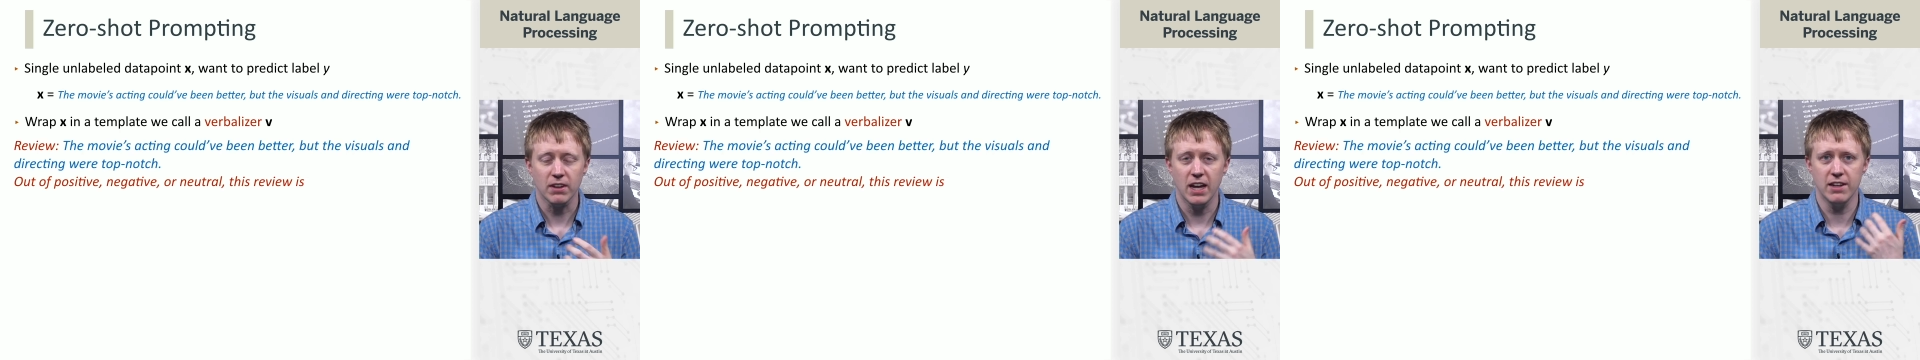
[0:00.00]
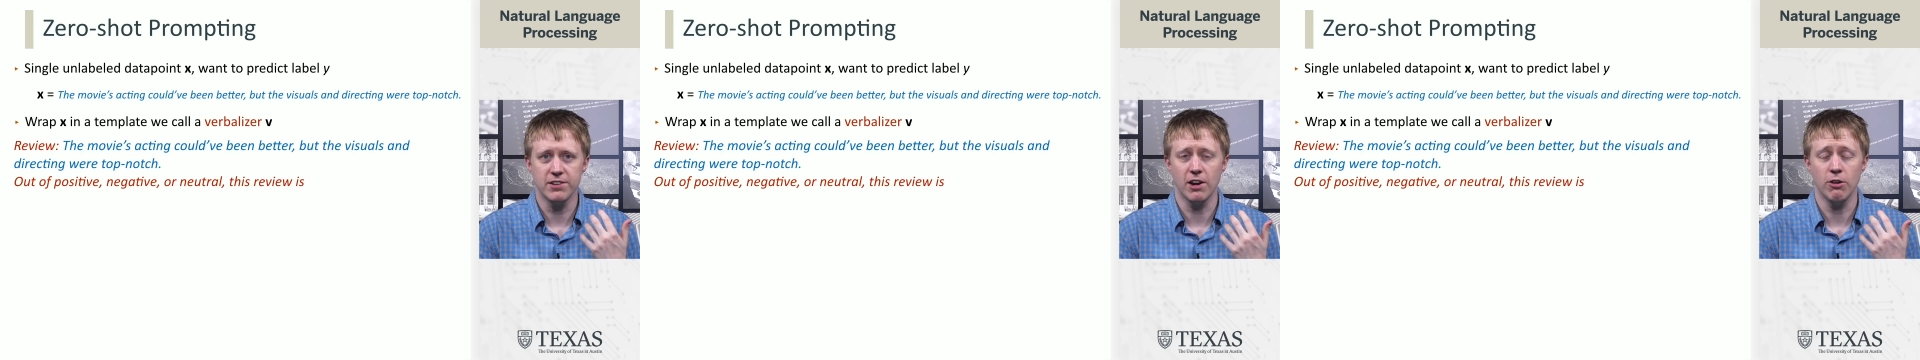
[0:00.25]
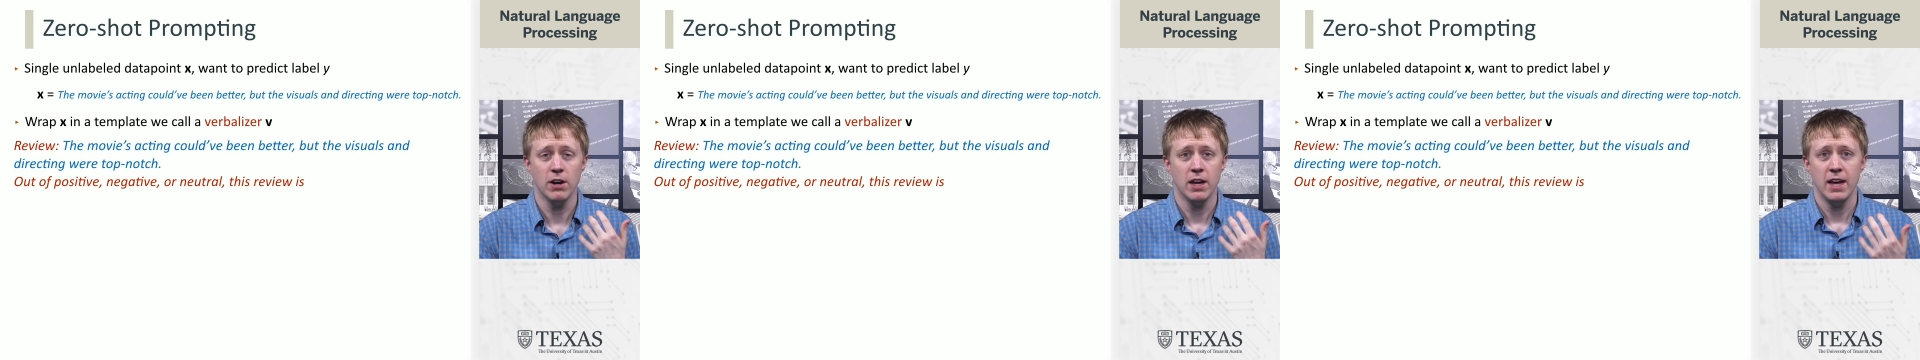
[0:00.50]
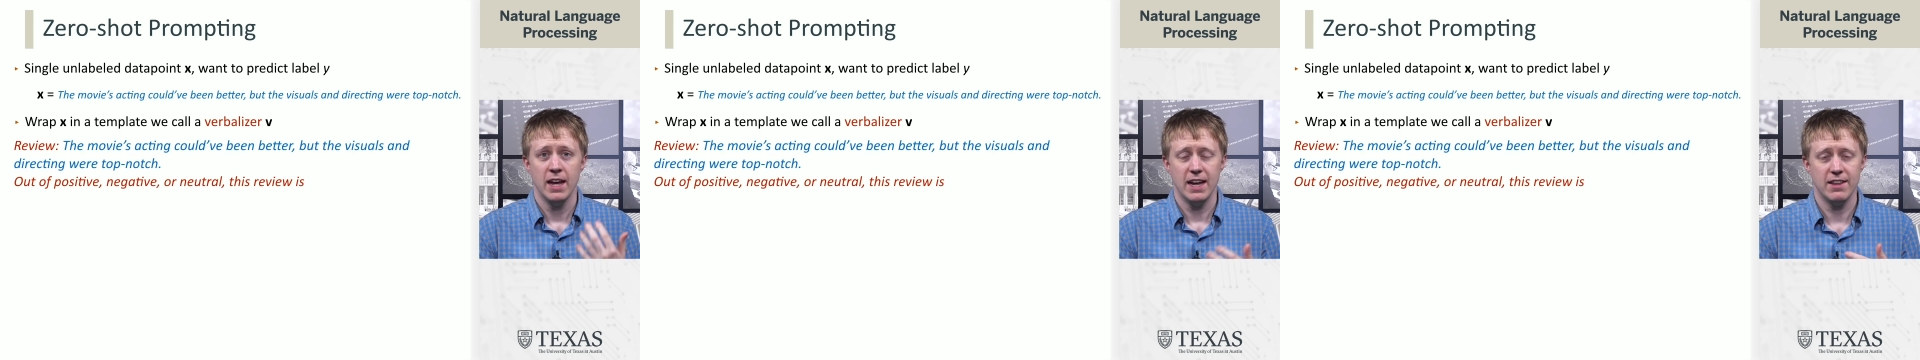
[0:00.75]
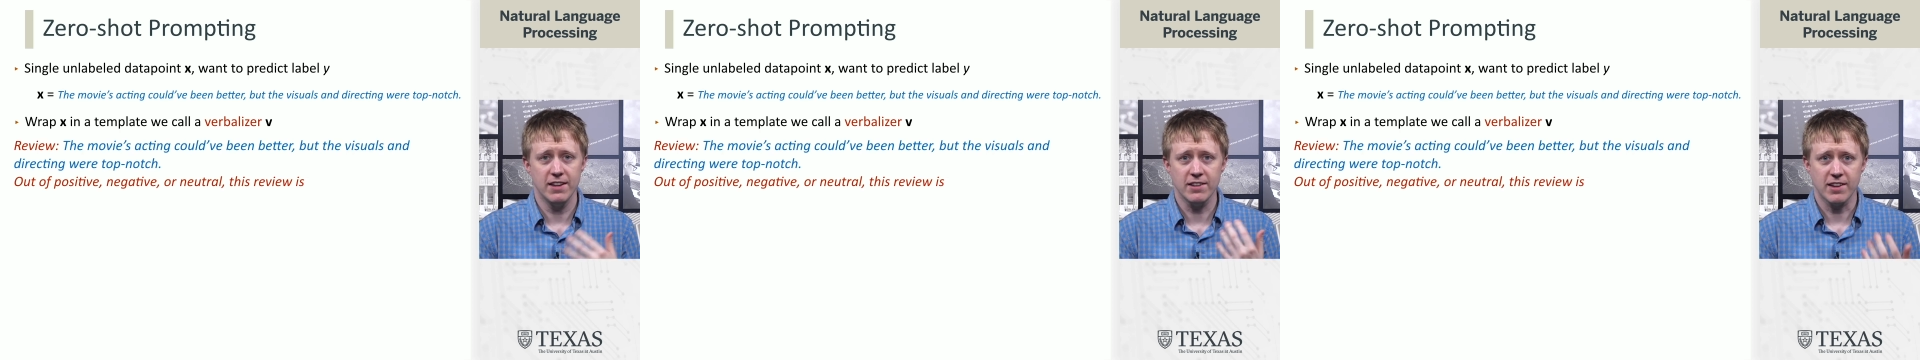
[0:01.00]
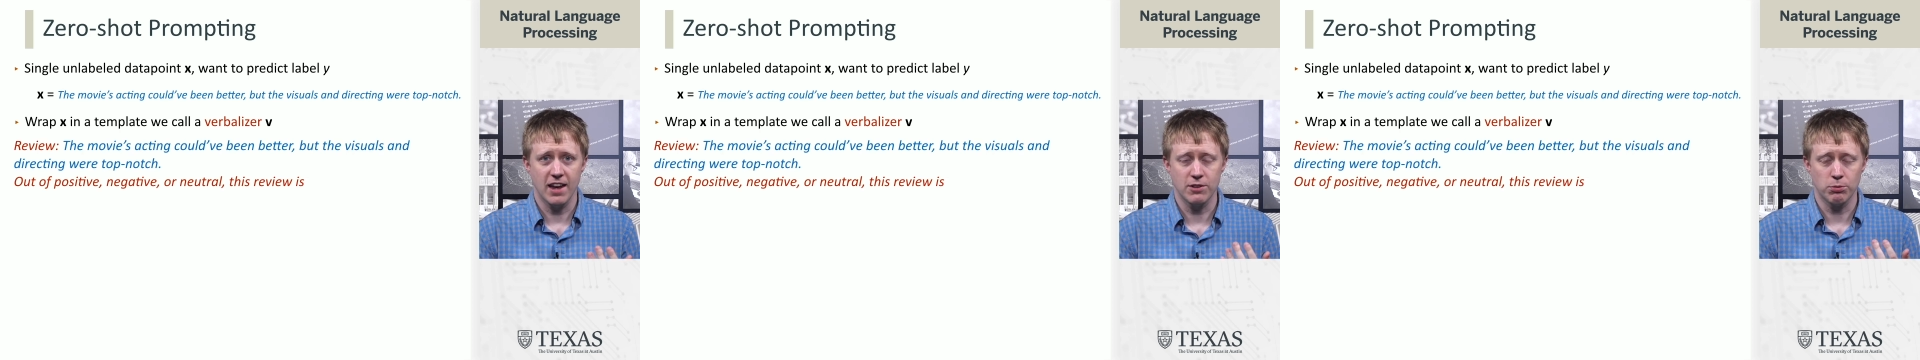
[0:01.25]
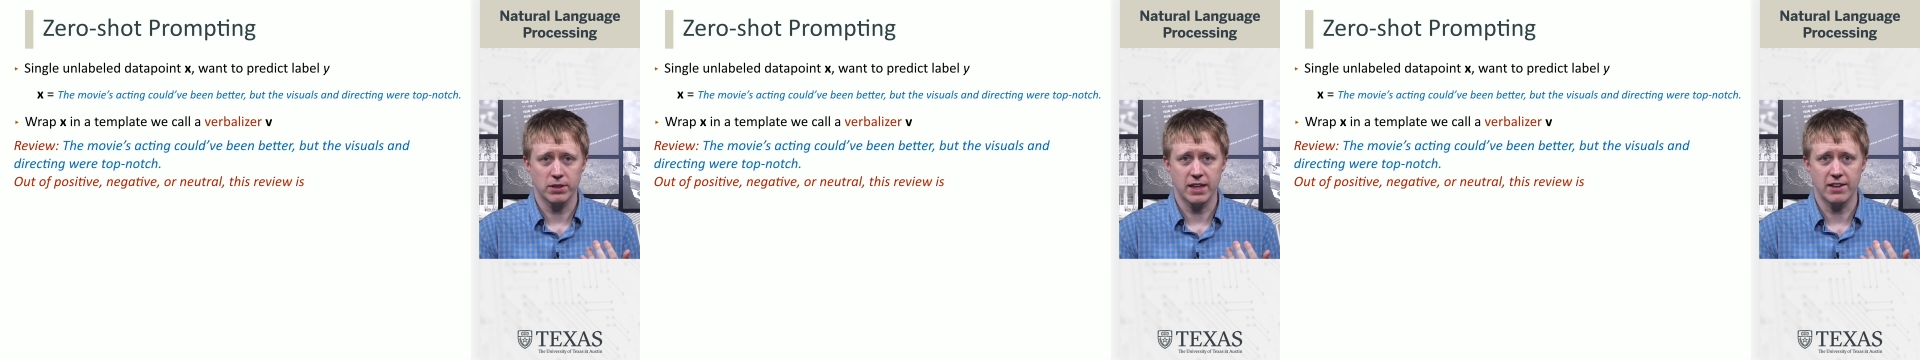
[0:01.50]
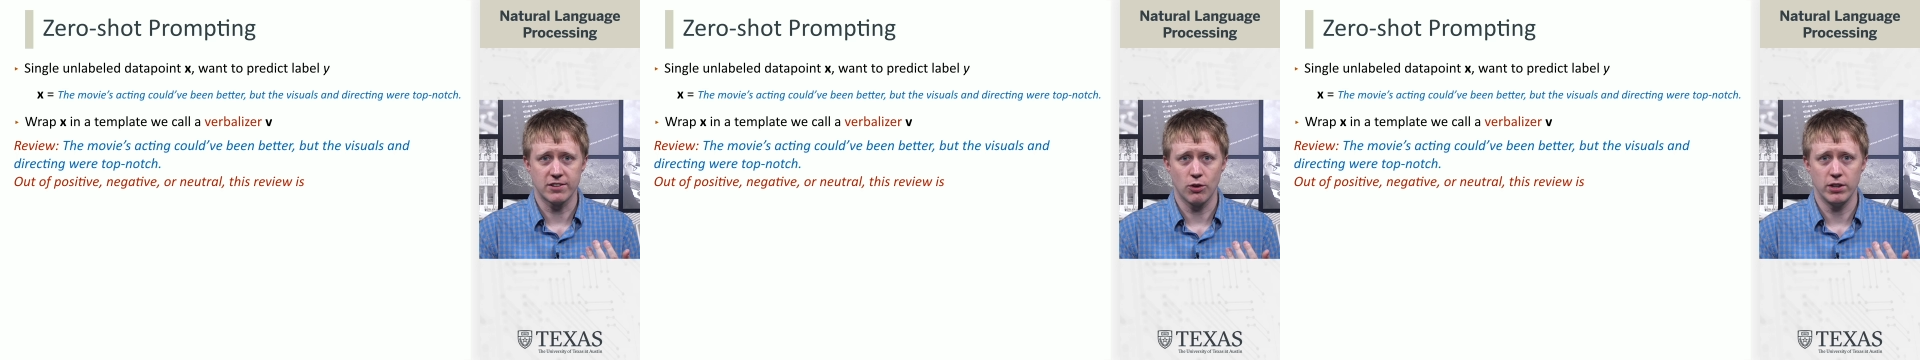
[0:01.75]
And so in this case, what
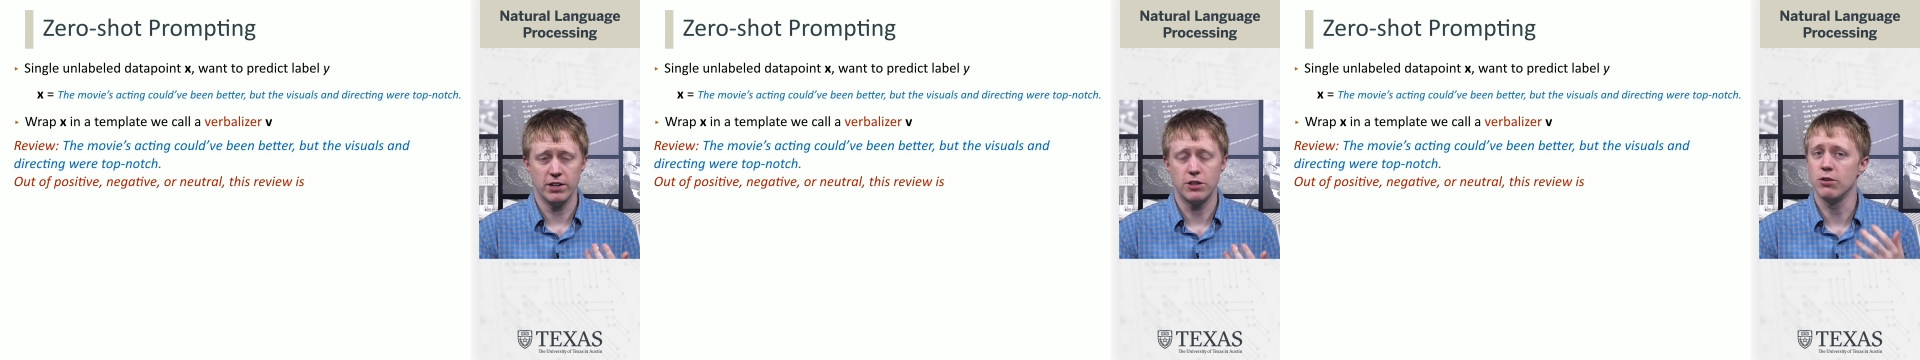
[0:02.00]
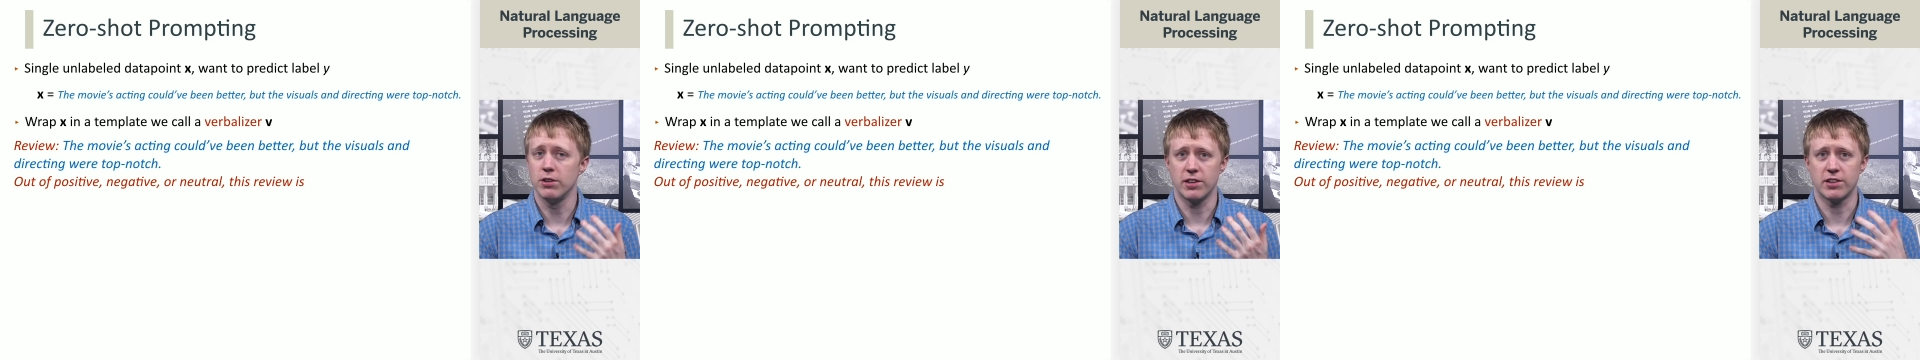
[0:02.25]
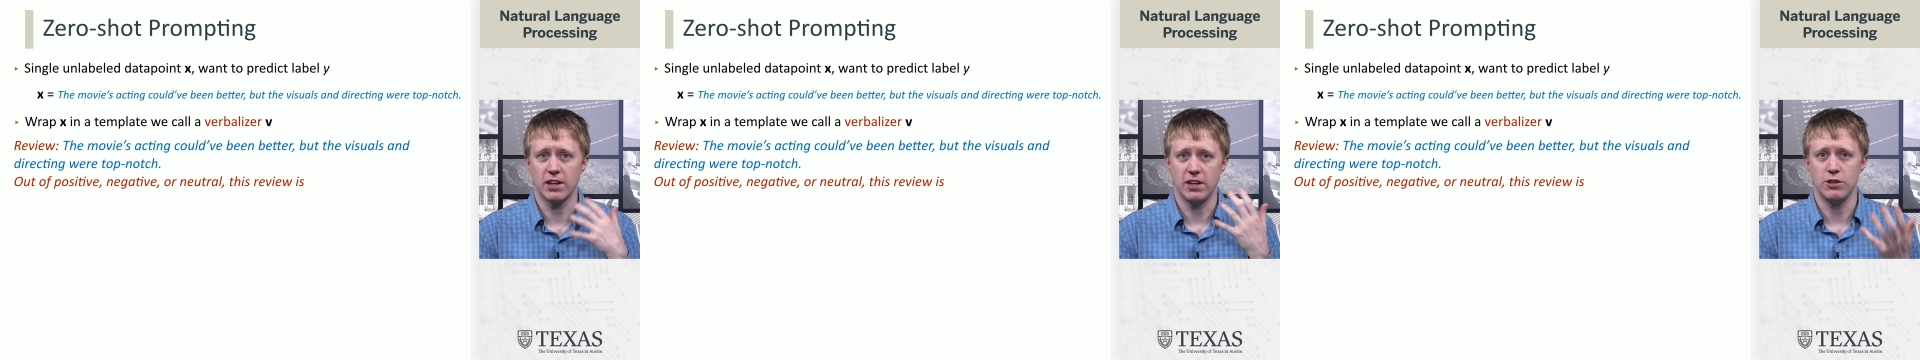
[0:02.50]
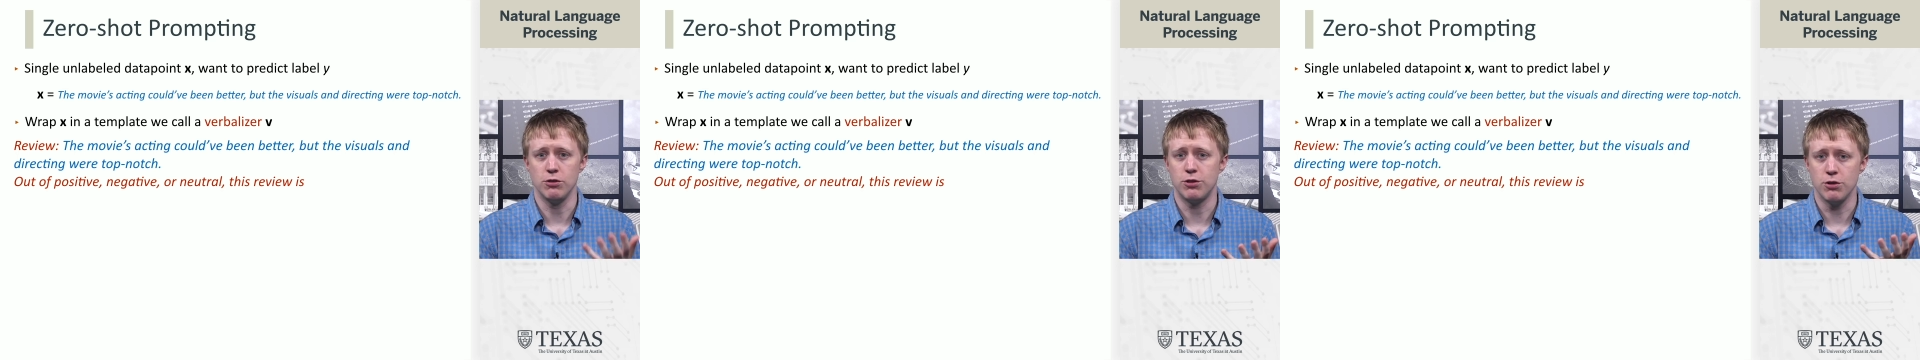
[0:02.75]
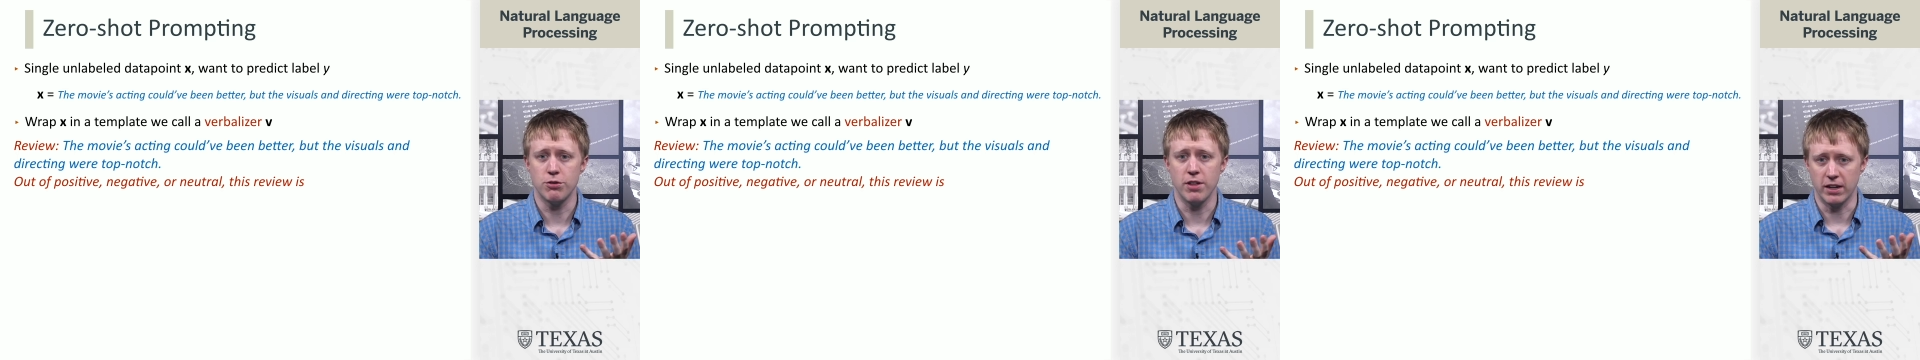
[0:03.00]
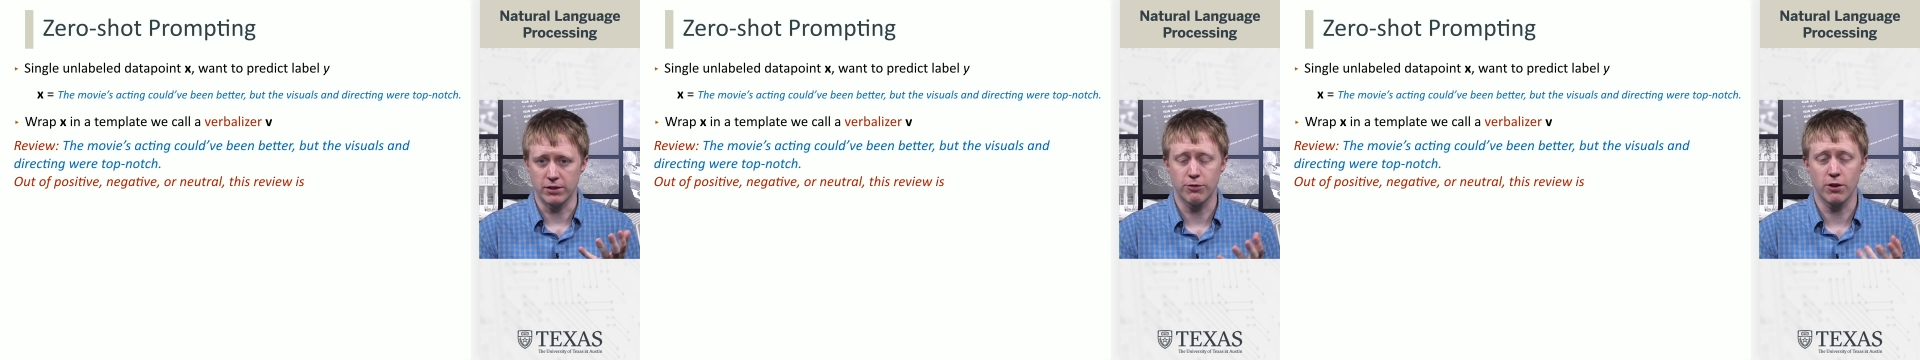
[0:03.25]
that's going to do is it's going to do two things.